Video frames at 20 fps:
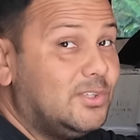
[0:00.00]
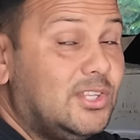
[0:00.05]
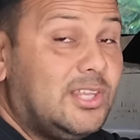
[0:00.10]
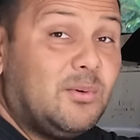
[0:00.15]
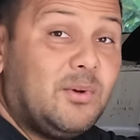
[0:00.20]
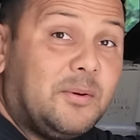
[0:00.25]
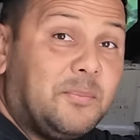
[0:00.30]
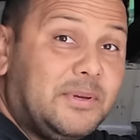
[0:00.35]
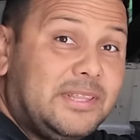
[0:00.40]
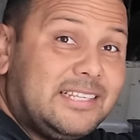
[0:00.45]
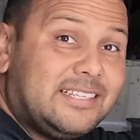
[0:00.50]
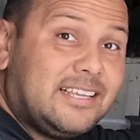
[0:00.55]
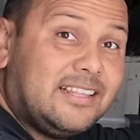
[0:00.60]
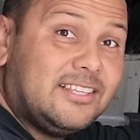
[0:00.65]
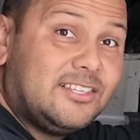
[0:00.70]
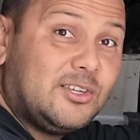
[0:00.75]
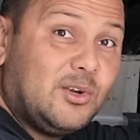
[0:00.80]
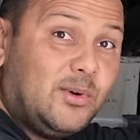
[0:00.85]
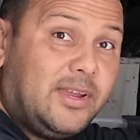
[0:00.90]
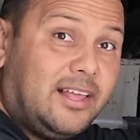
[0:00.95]
You think we can put this on
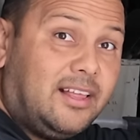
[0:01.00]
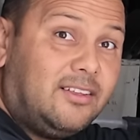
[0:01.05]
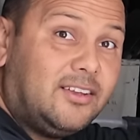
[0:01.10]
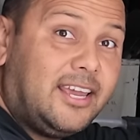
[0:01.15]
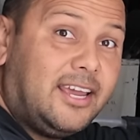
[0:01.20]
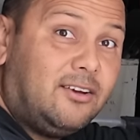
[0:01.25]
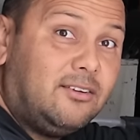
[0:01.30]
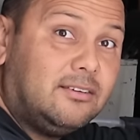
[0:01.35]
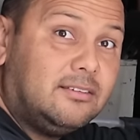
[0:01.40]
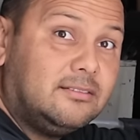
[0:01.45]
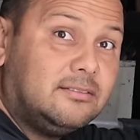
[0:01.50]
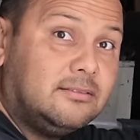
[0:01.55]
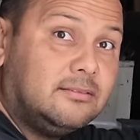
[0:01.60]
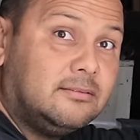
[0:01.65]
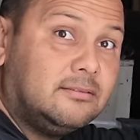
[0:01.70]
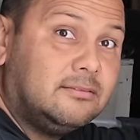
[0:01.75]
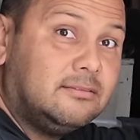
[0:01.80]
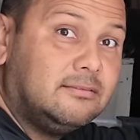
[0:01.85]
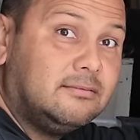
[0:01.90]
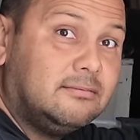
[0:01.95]
the SoCal account? What?
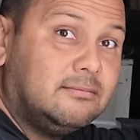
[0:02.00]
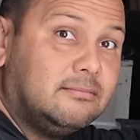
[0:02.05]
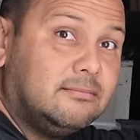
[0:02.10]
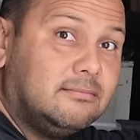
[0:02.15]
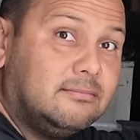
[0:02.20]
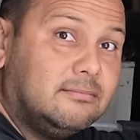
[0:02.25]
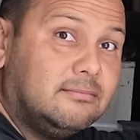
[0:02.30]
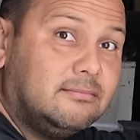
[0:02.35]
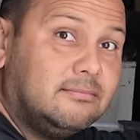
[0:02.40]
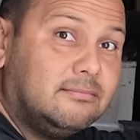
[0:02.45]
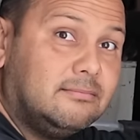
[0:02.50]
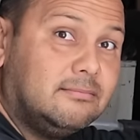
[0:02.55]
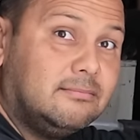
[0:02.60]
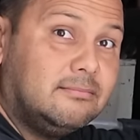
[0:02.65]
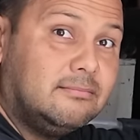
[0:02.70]
What?